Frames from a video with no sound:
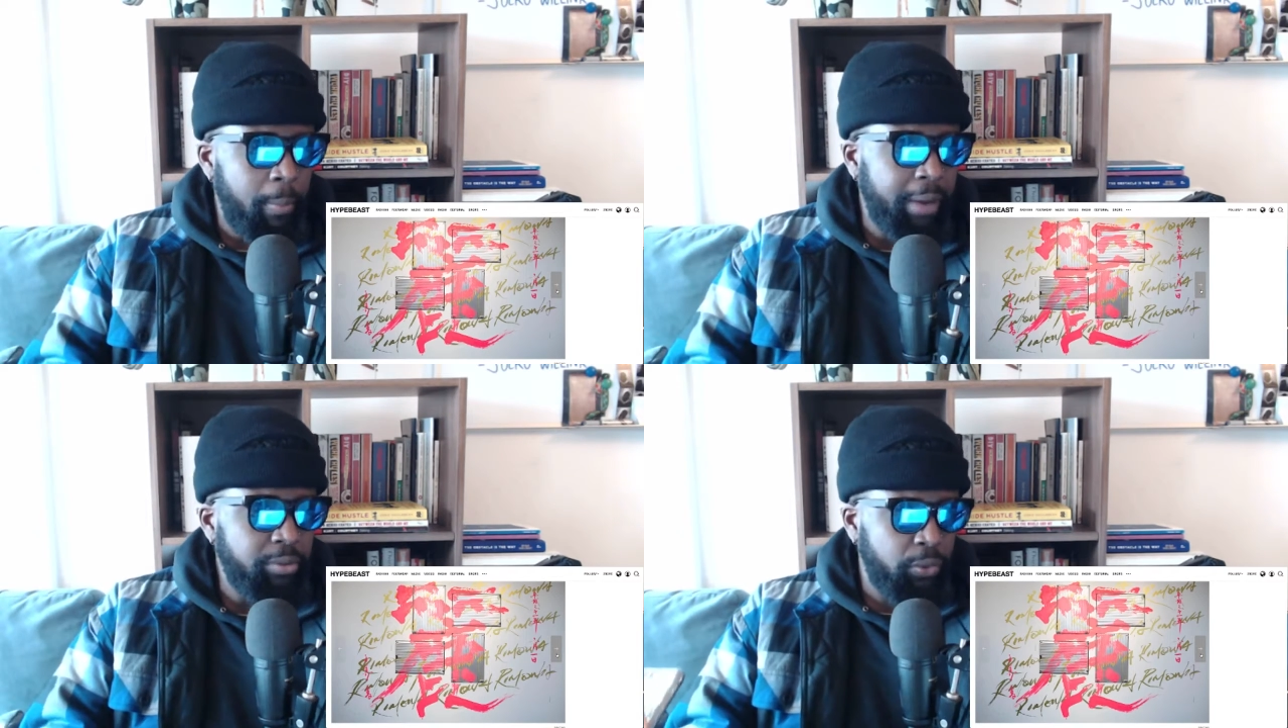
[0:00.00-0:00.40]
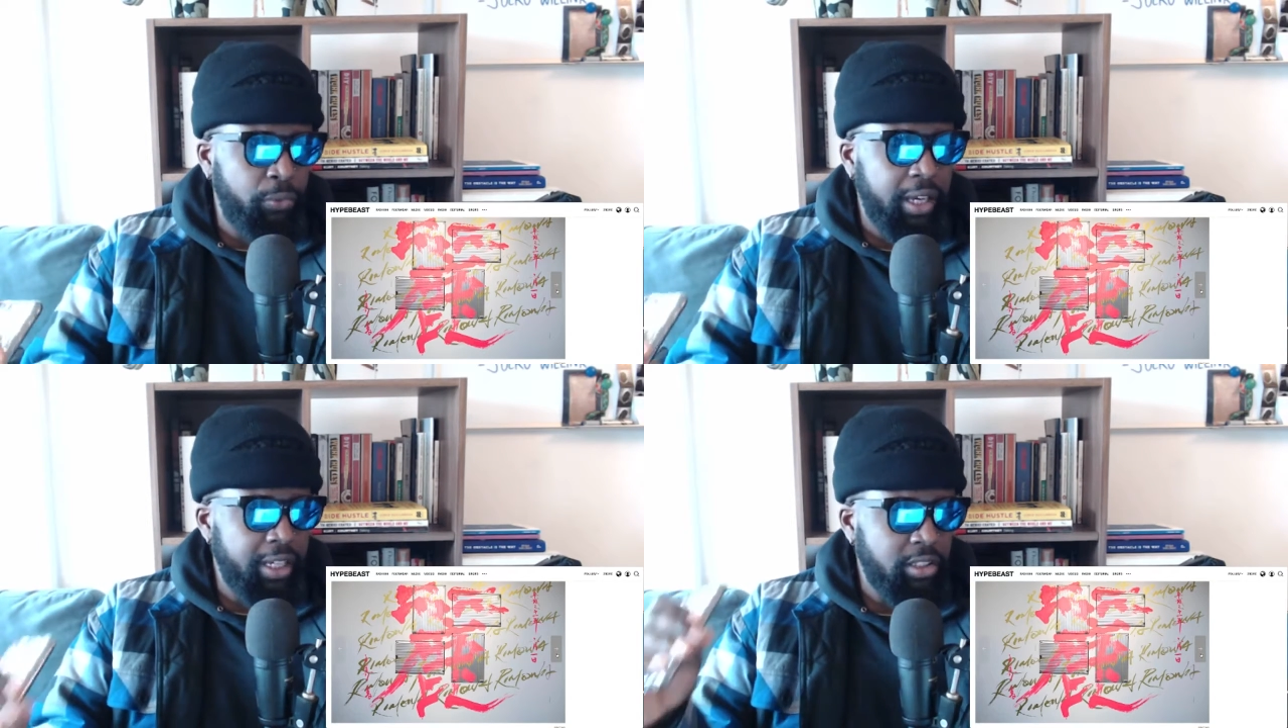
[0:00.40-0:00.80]
I just
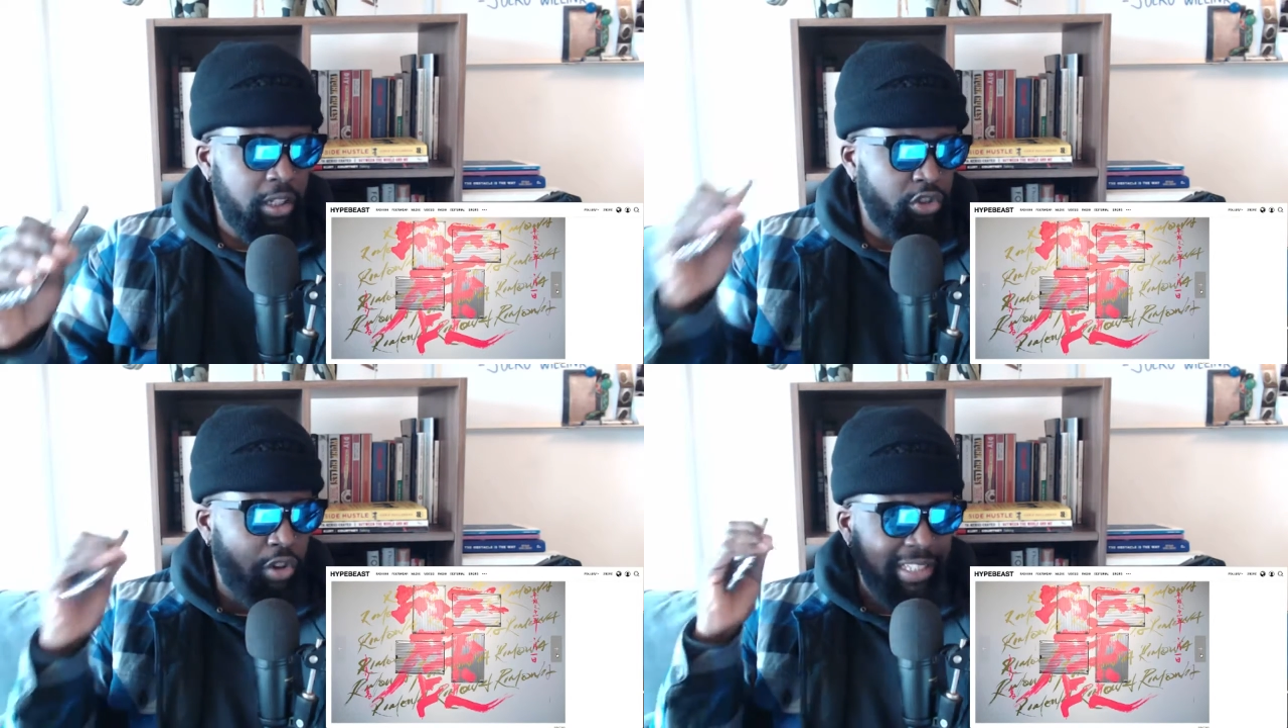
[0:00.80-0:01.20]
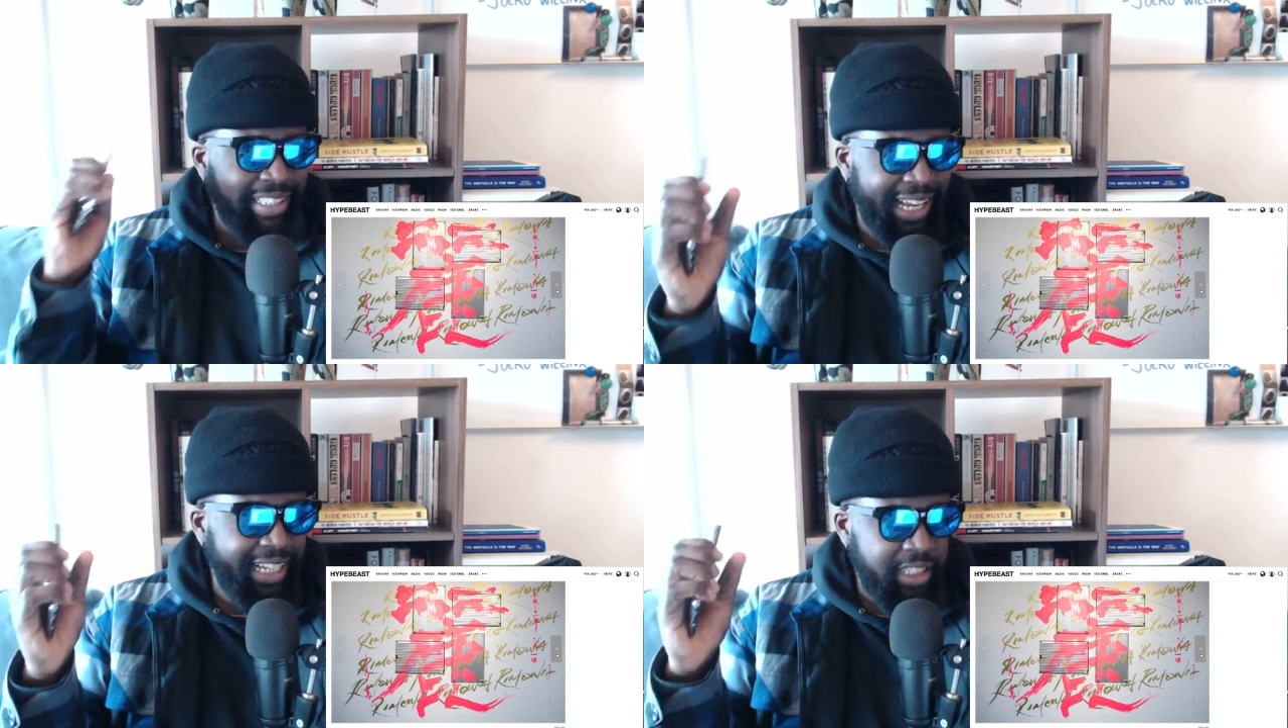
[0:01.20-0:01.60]
think it's the
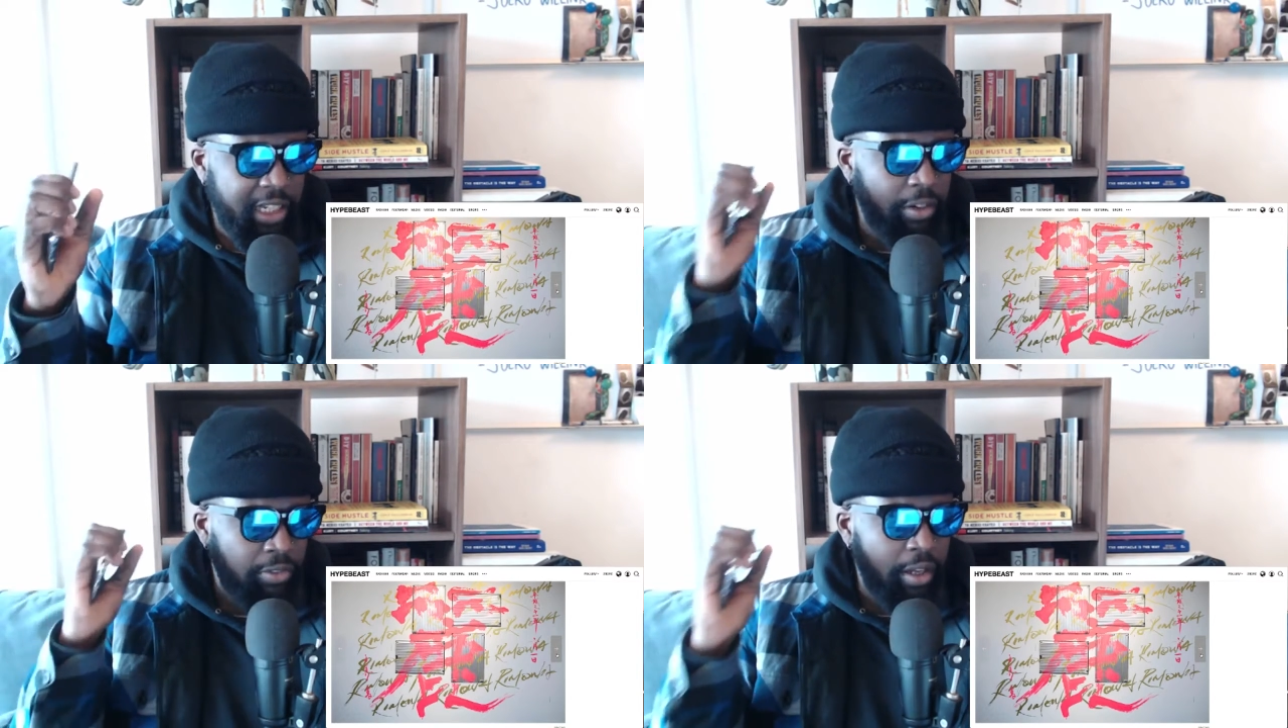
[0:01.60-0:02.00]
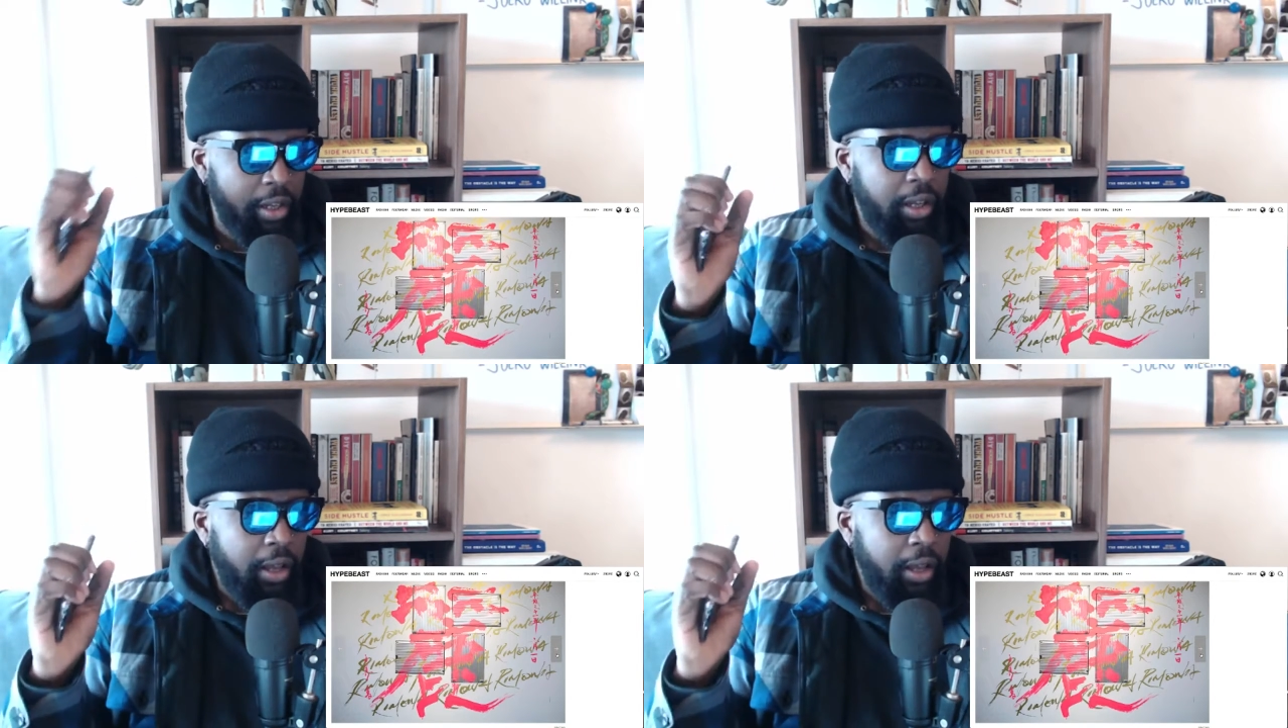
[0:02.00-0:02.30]
translating of the